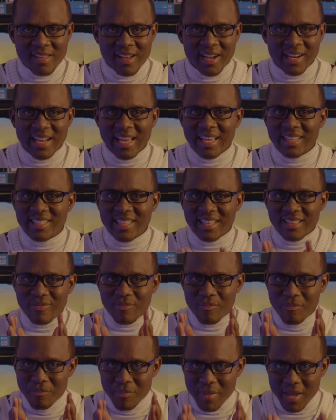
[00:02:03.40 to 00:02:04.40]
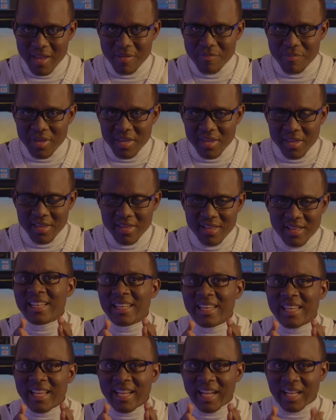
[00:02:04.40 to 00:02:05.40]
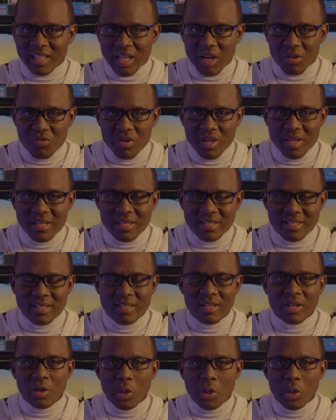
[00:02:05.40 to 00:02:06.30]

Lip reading: and I said maybe, the Qataris